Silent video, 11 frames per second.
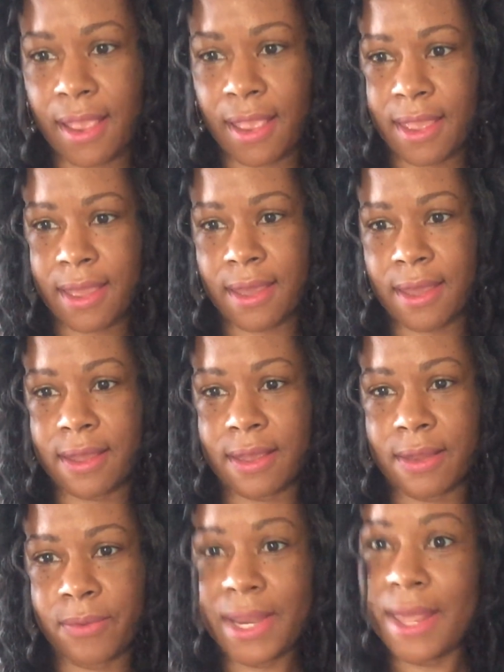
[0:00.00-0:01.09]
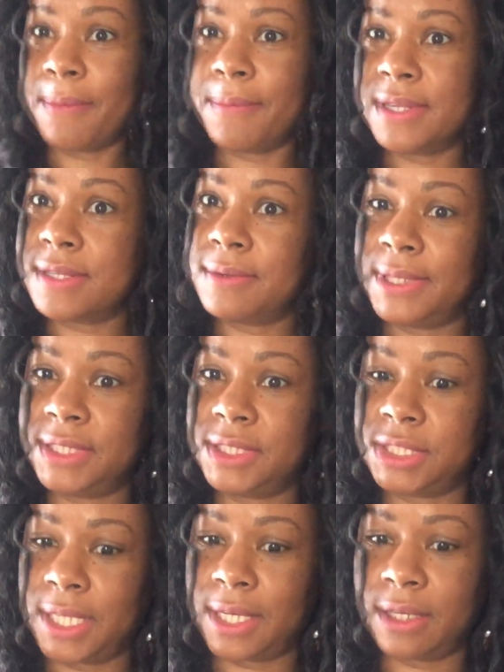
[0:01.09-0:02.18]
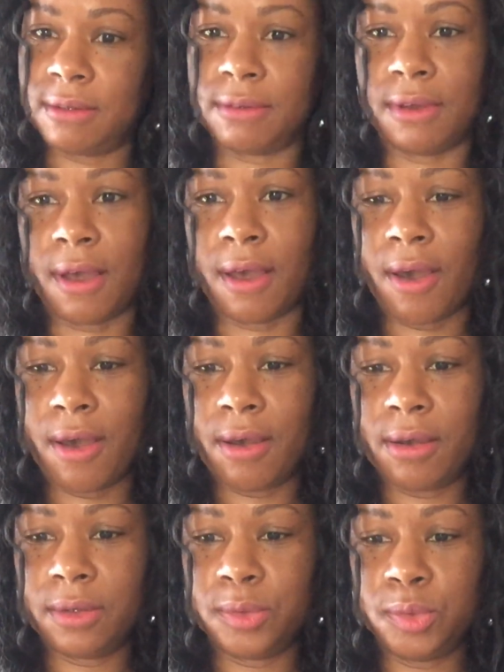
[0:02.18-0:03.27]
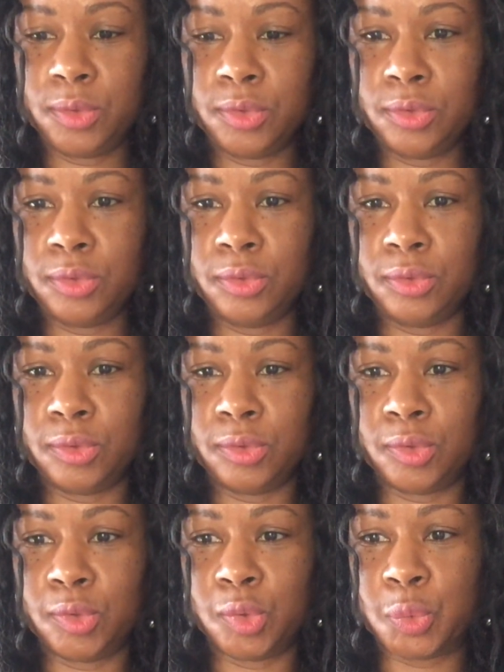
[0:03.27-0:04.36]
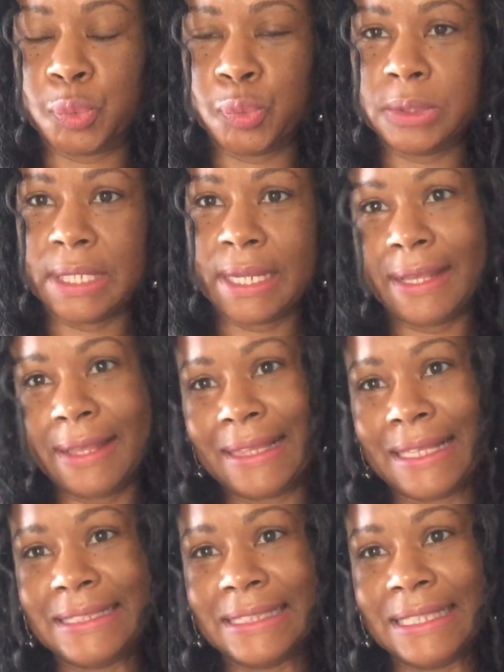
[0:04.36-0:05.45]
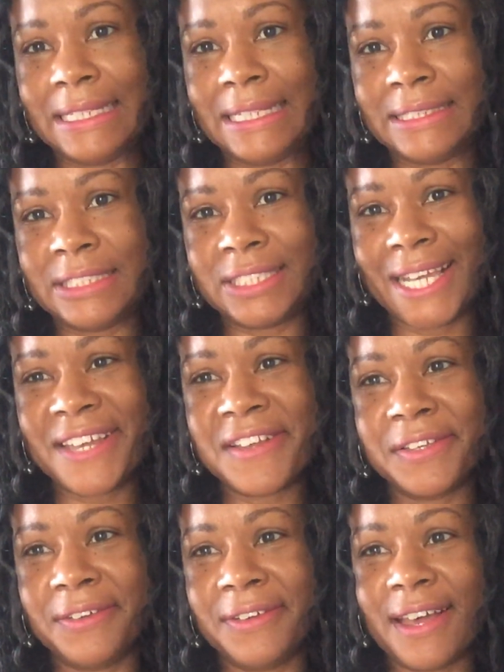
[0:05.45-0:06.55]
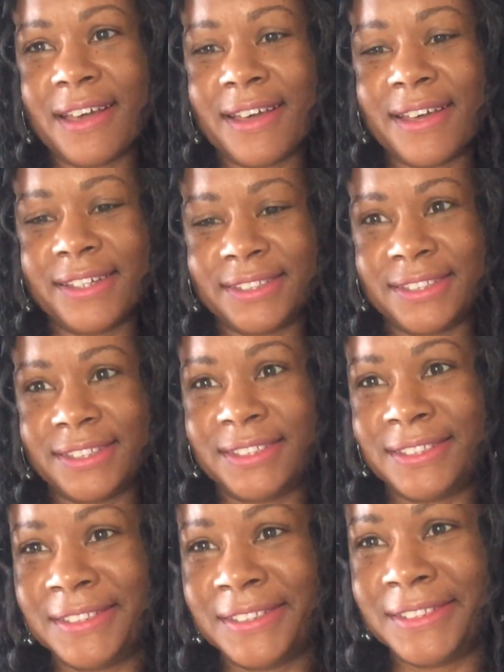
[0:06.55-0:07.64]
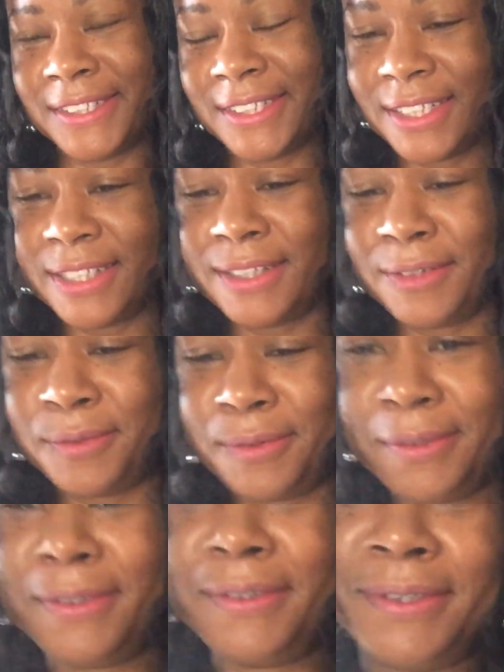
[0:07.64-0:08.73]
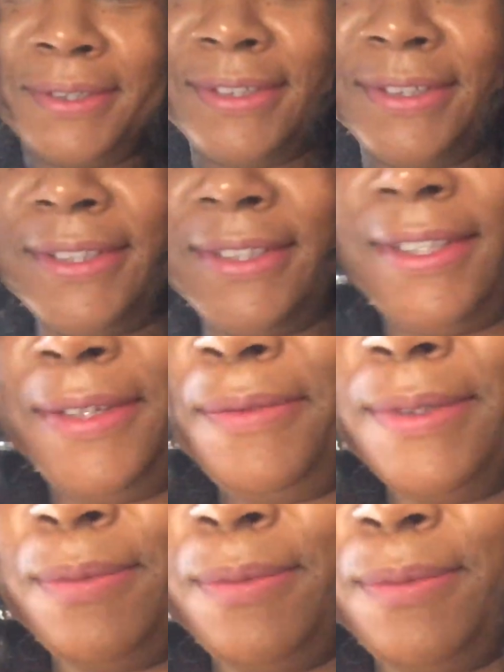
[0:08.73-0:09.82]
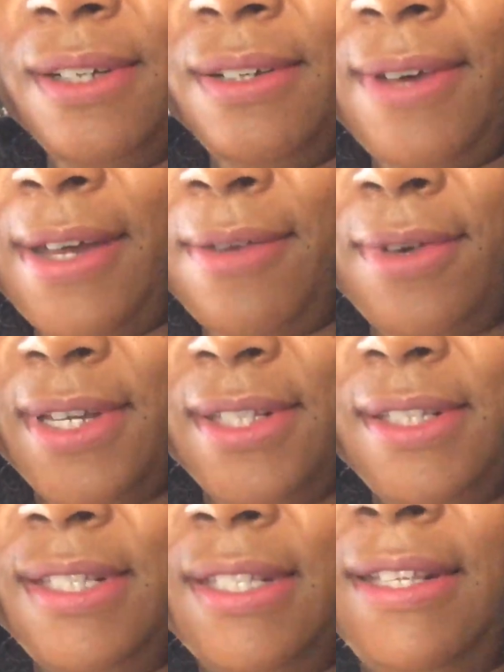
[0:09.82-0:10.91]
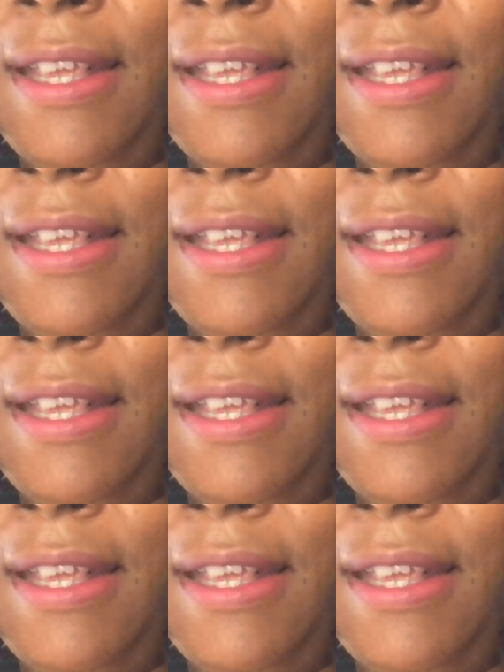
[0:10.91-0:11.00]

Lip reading: and what happened to his channel. Ooh, they deleted his channel, you guys. Ooh, he was one of the great ones.